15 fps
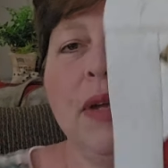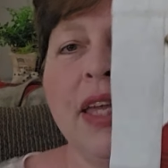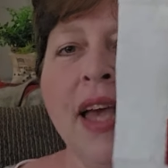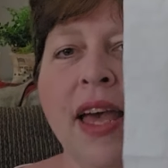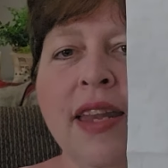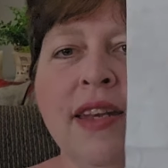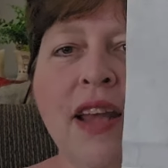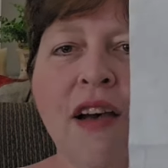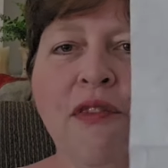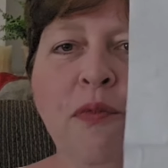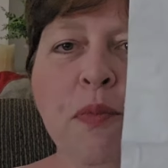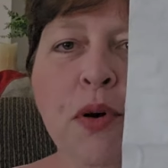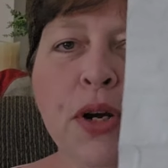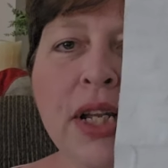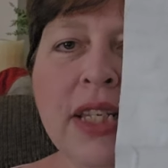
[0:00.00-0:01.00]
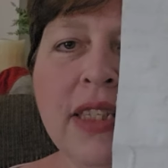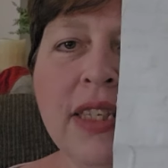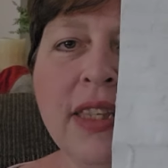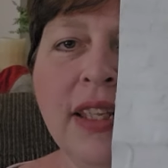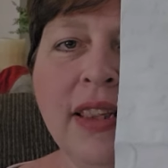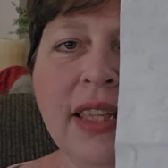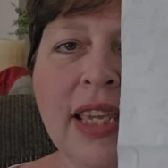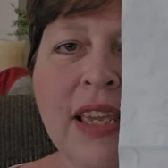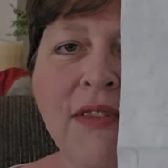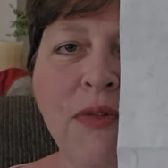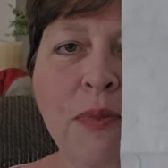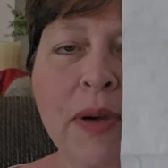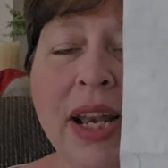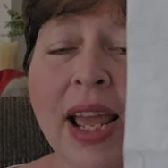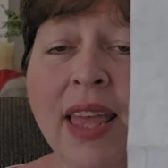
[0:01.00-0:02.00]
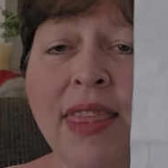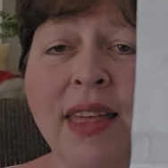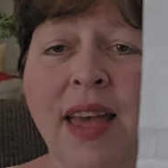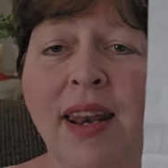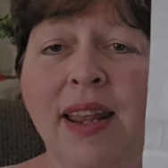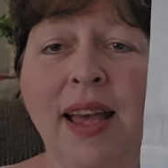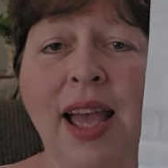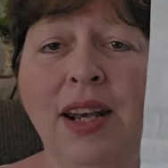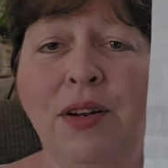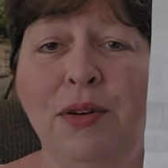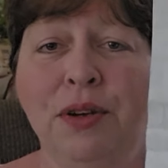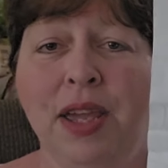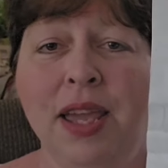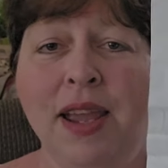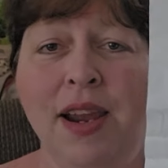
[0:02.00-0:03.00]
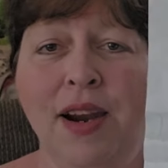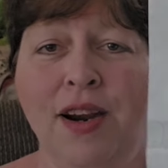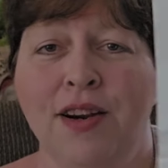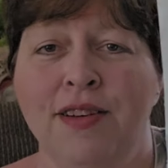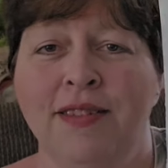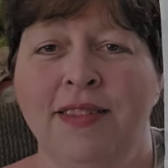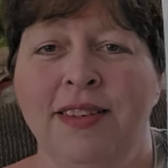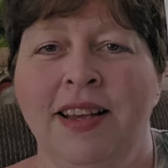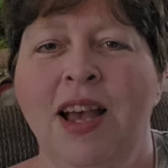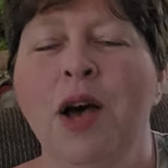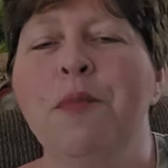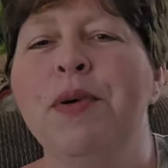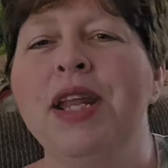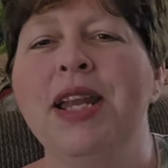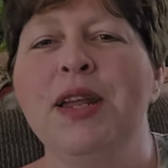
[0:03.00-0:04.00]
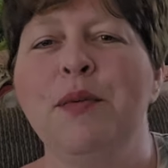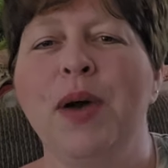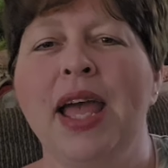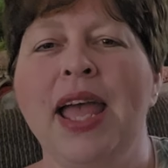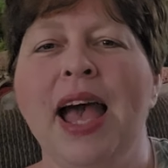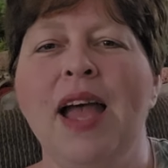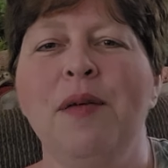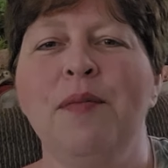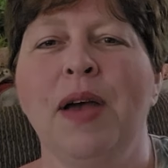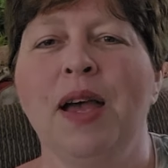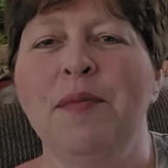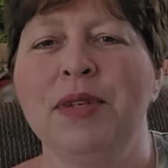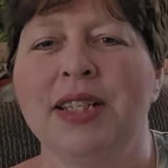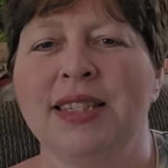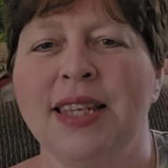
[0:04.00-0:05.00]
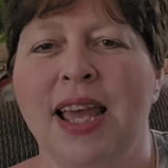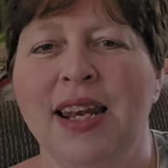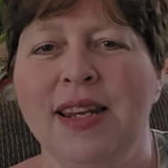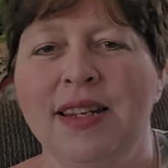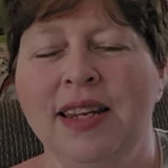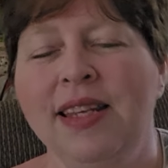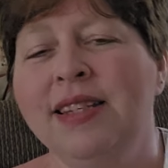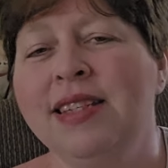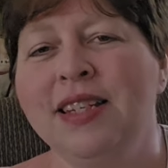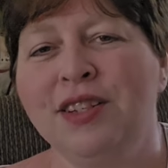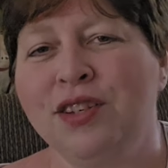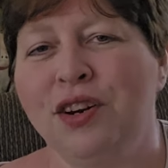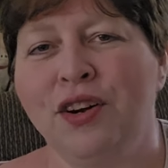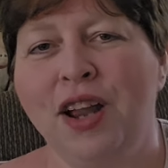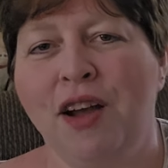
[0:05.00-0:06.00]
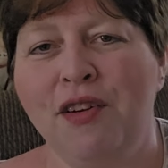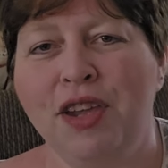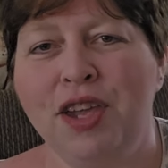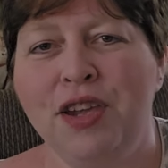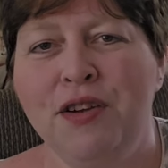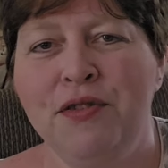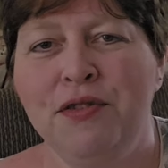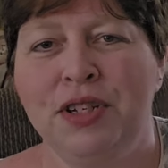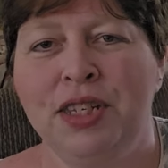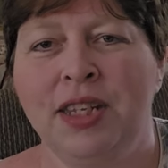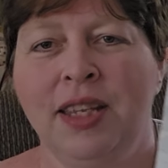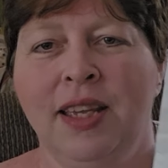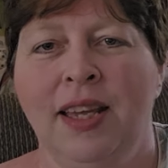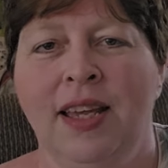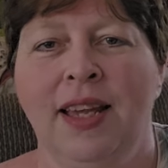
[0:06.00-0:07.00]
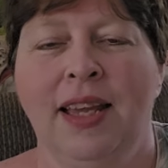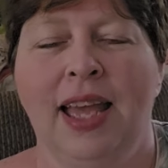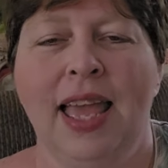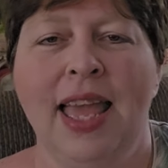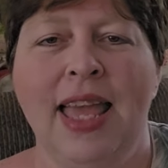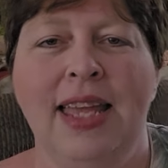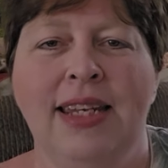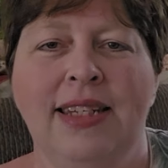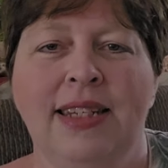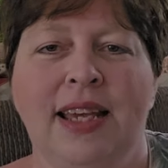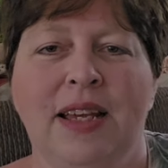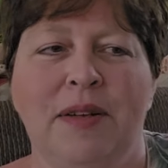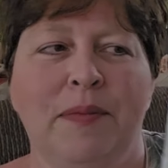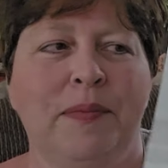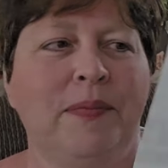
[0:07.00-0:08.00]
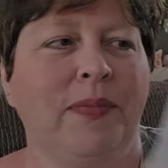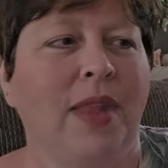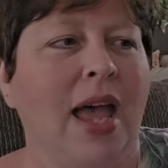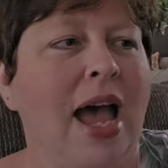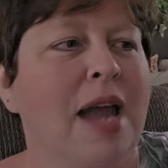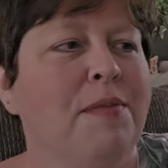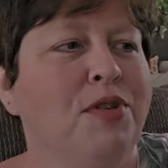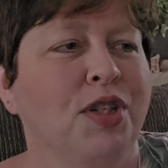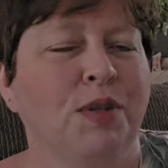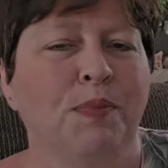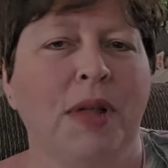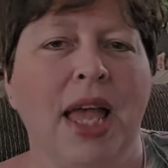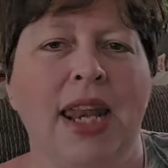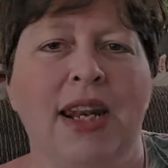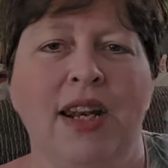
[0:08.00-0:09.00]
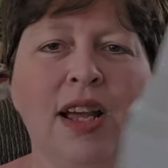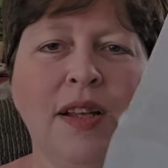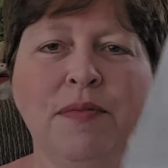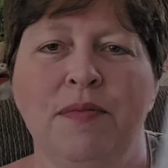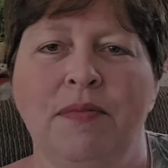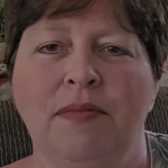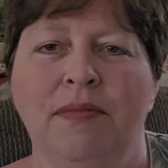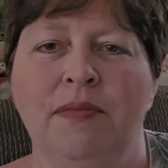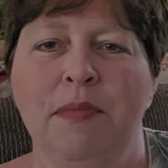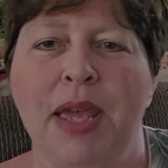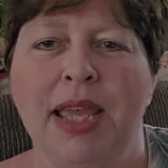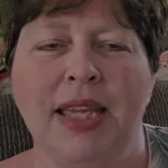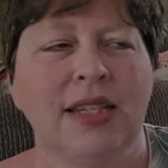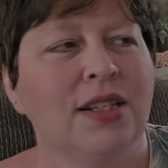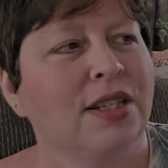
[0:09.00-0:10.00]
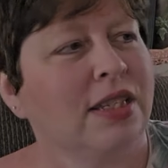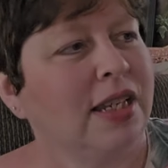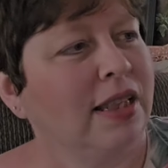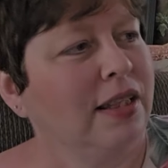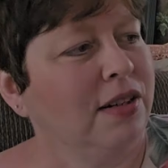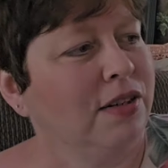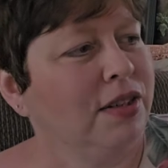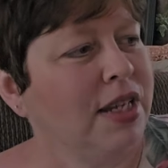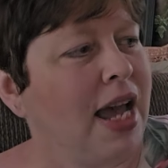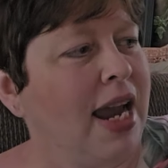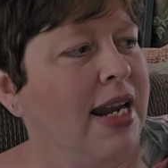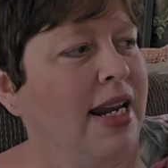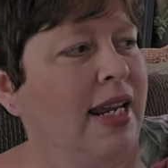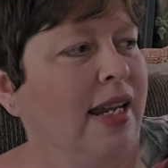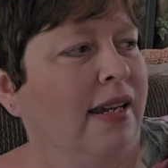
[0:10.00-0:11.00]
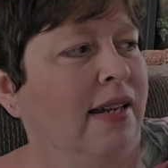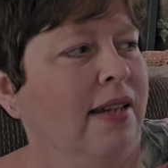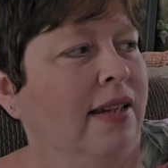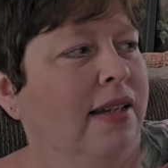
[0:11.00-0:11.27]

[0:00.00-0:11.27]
cutting off points in the leaf, but I thought, I don't care. But anyway, I'm excited. It did turn out cute. And I'm just planning on making just a little tiny